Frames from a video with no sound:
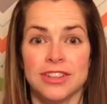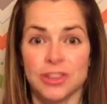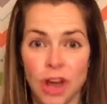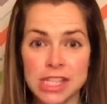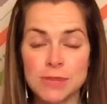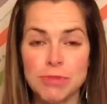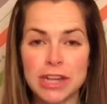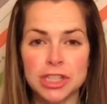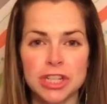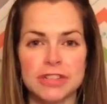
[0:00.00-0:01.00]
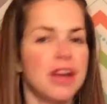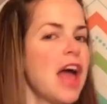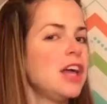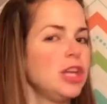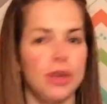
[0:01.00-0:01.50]
lots of pressure.
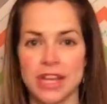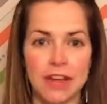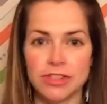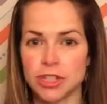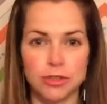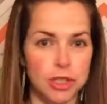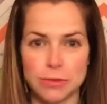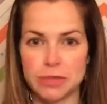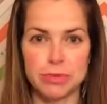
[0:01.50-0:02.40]
You can never do too much